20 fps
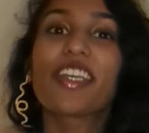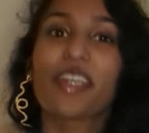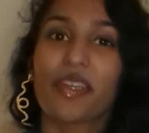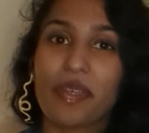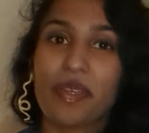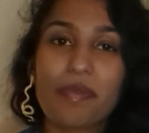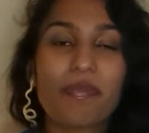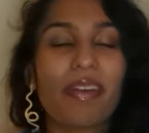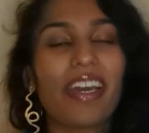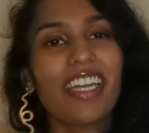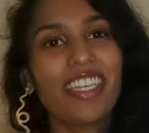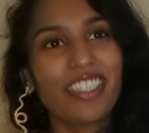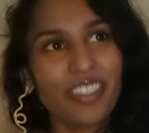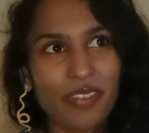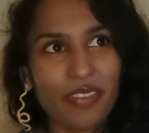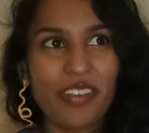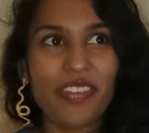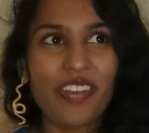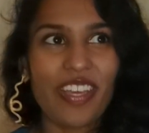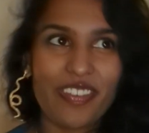Going back
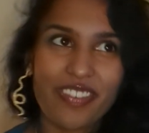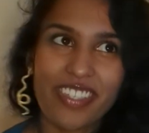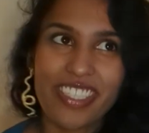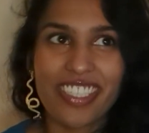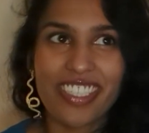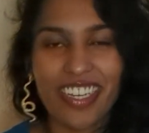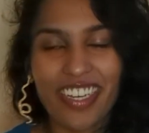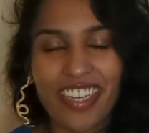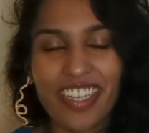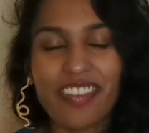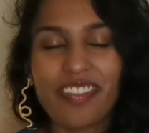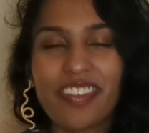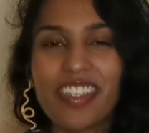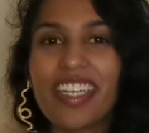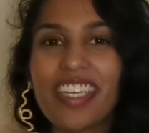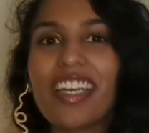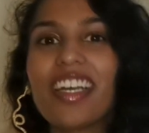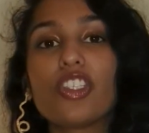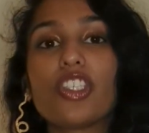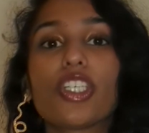to my favorite time,
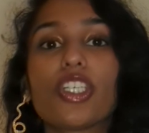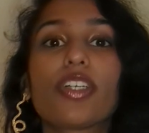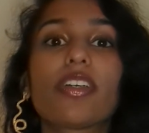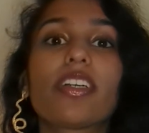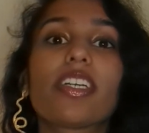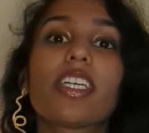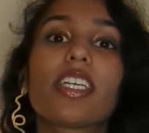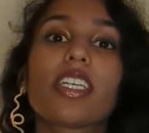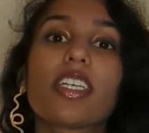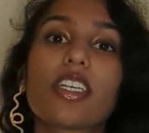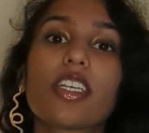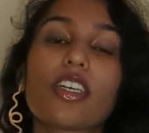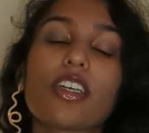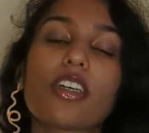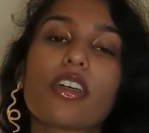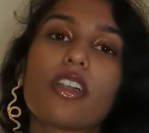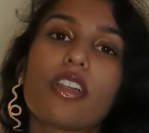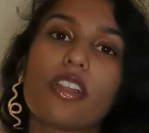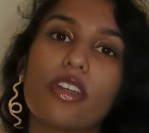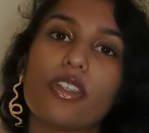during
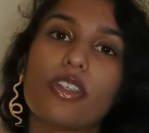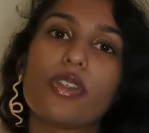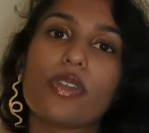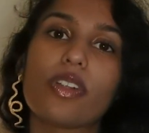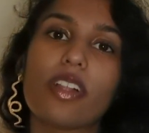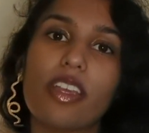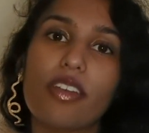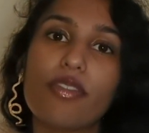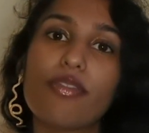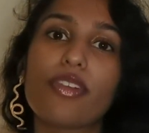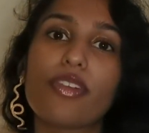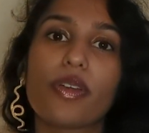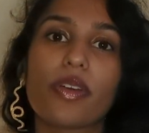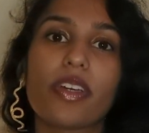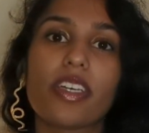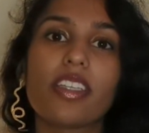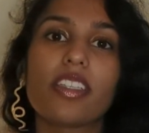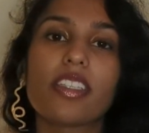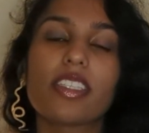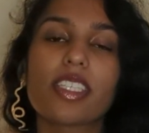colonial
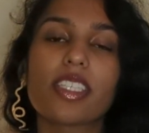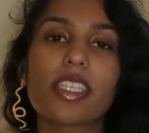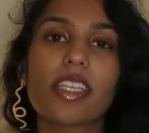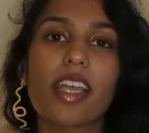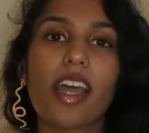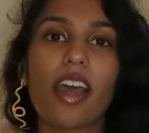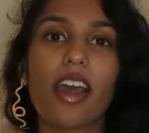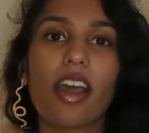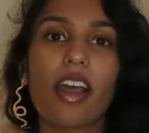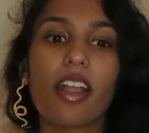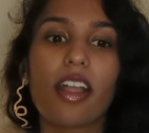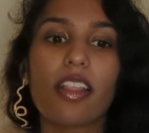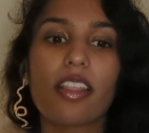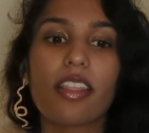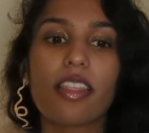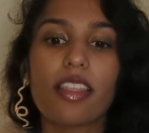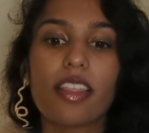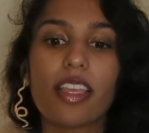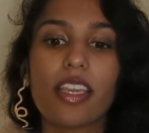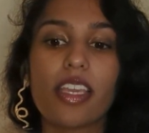influence,
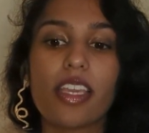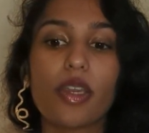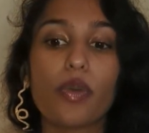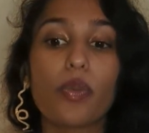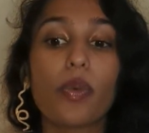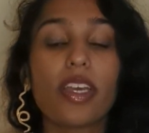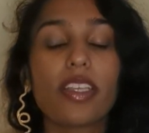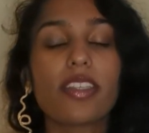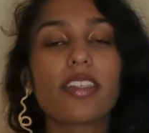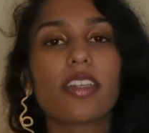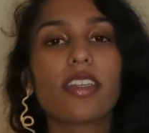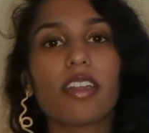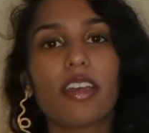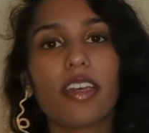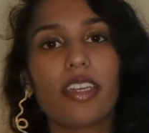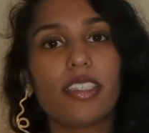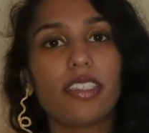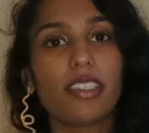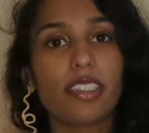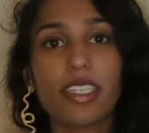the Western
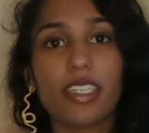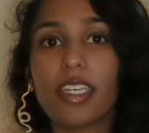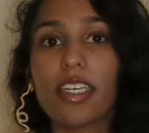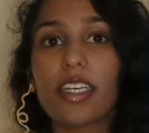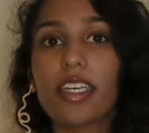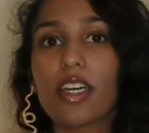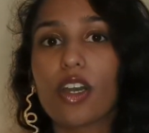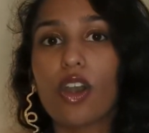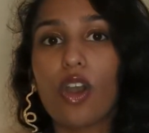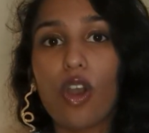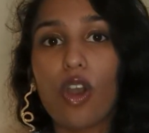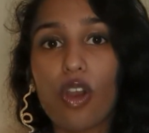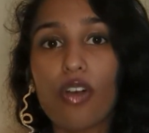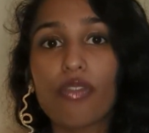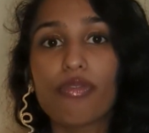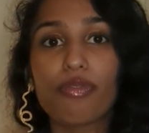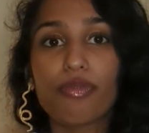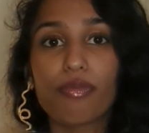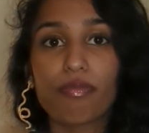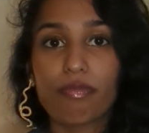idea
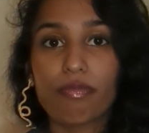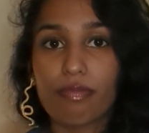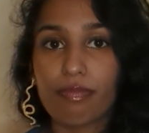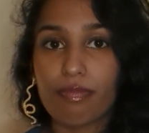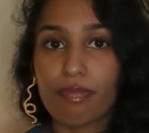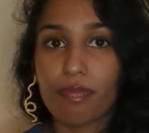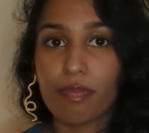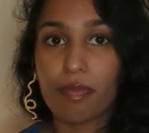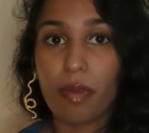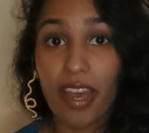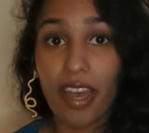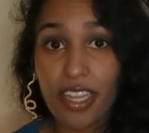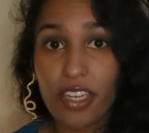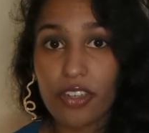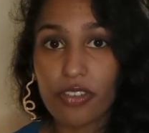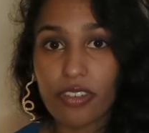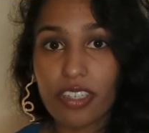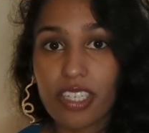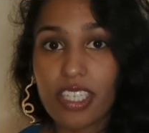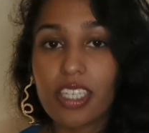of
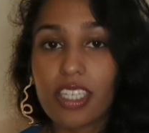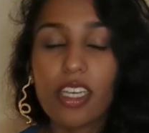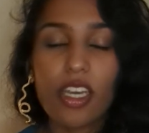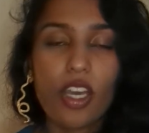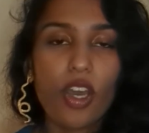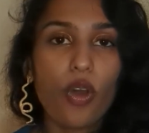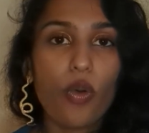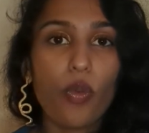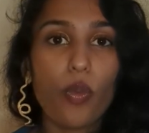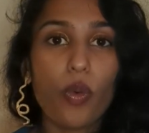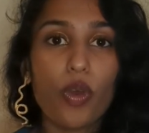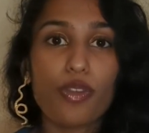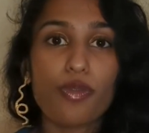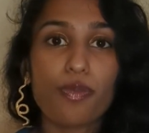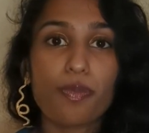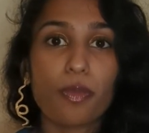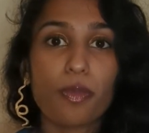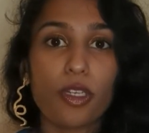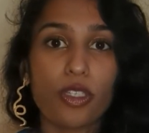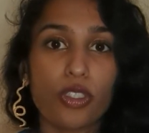binary
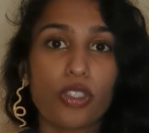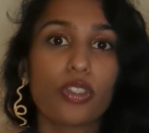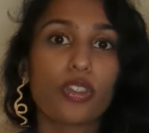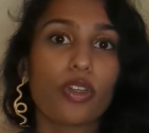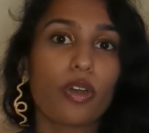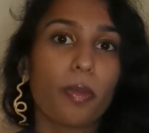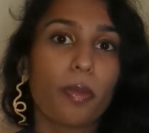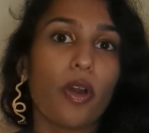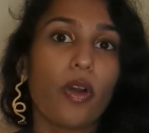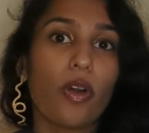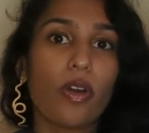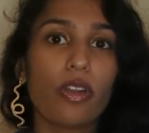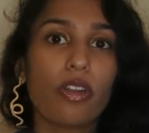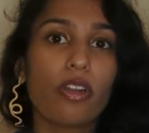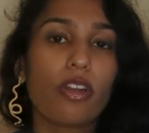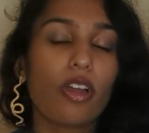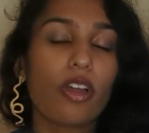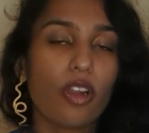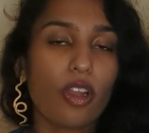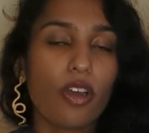was pushed
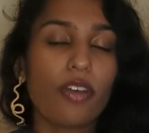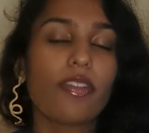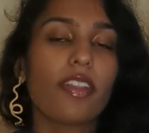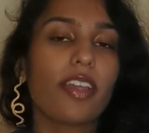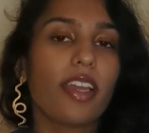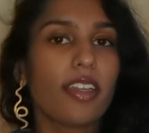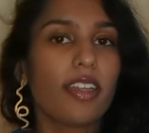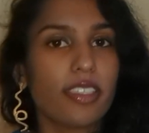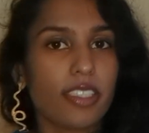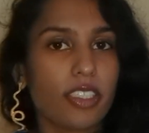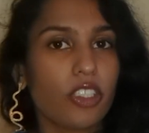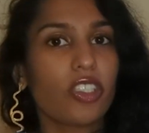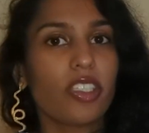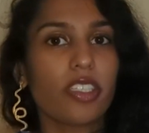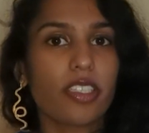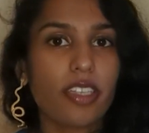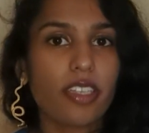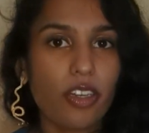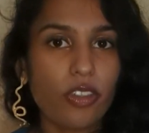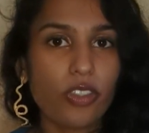upon a lot of the
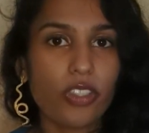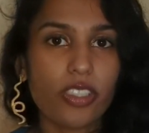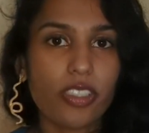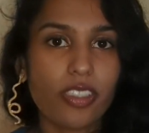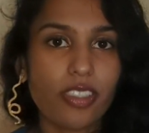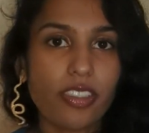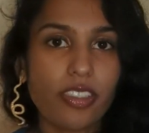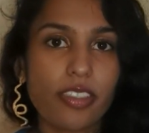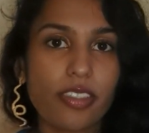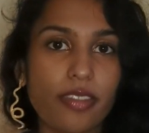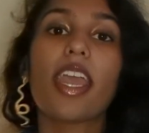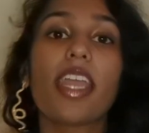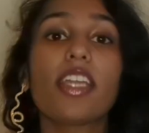indigenous cultures.